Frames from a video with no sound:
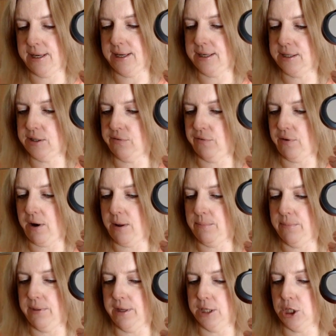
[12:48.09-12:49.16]
is
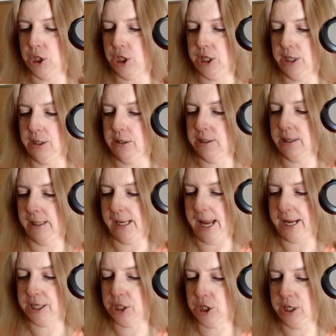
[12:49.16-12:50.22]
from the Chill
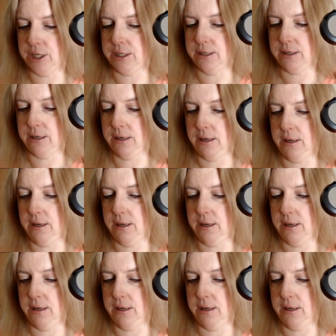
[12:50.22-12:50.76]
collection